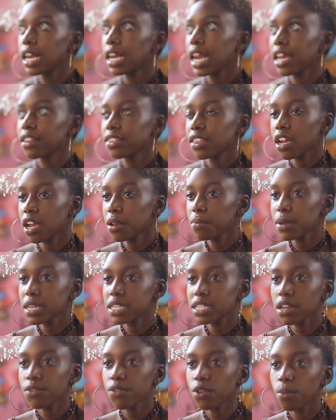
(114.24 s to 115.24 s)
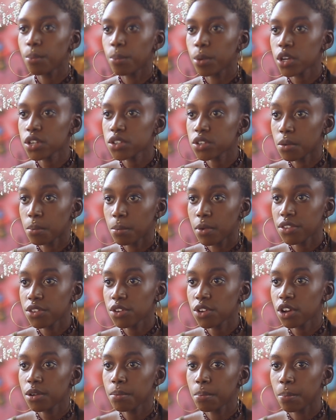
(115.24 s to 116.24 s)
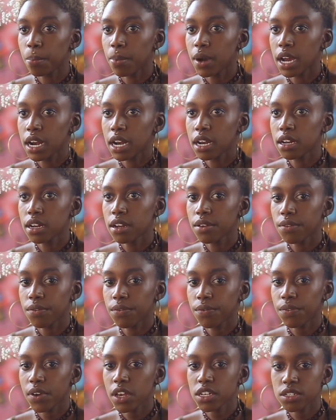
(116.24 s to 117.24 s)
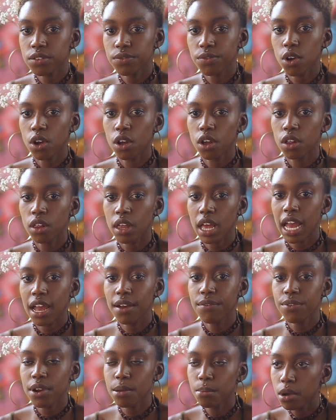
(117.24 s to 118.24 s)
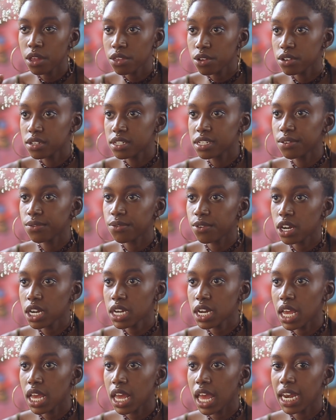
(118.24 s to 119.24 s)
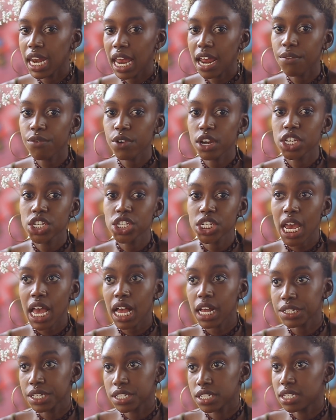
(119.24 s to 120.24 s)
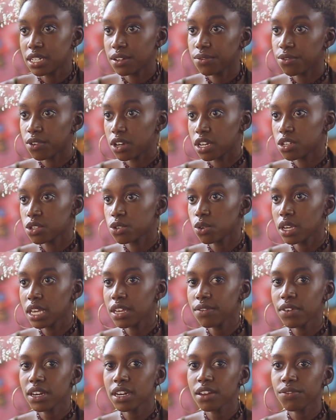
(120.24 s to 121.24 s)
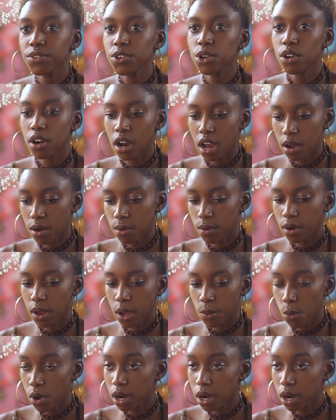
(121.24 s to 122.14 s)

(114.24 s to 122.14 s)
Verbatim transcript: Like there can be several books on motherhood, but First of all, every mother is different and every child is different. So even if you're like